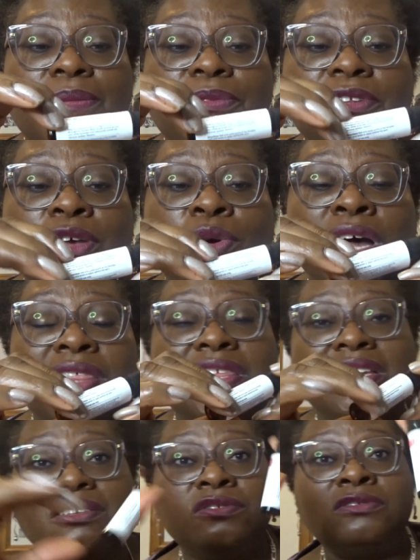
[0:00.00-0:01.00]
So I
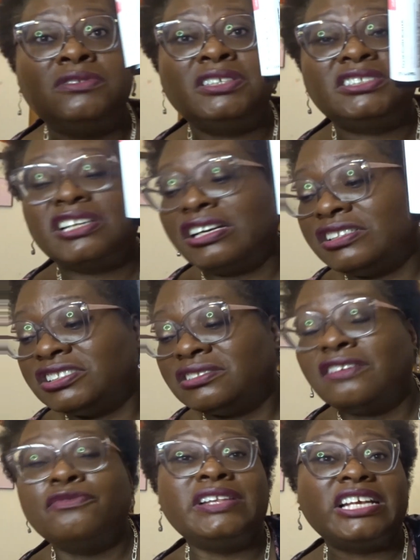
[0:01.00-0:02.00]
think all this kind of
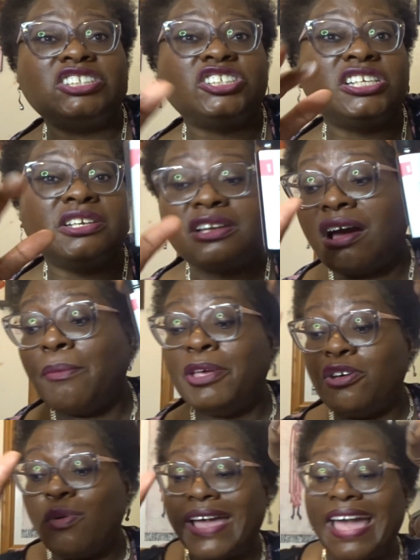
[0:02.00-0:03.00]
stuff will actually come
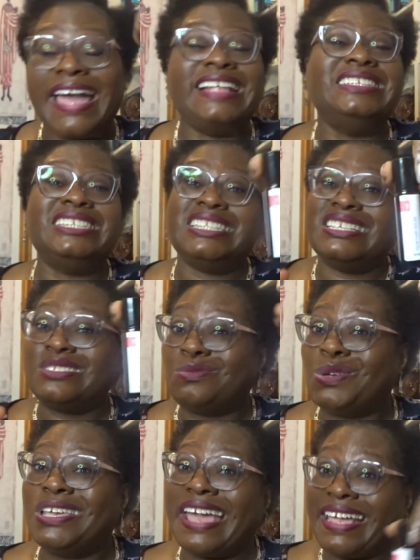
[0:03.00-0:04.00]
in quite handy this
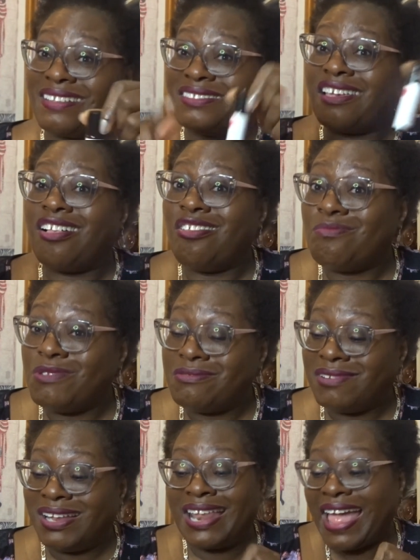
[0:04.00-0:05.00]
weekend to help me
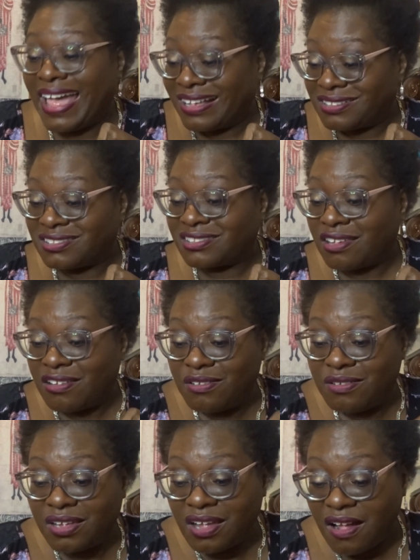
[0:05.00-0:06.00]
relax.
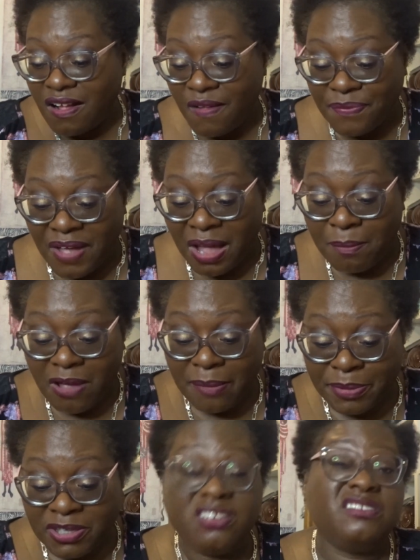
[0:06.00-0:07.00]
So I
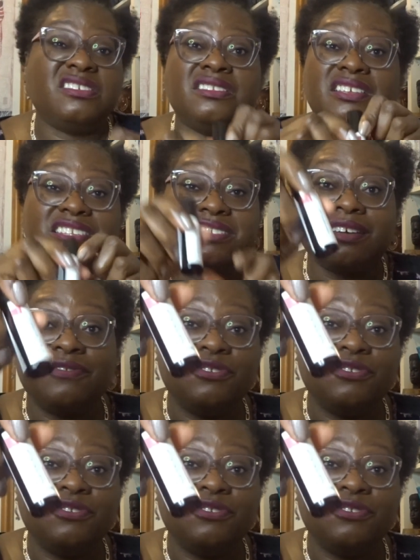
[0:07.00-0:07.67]
might be using this stuff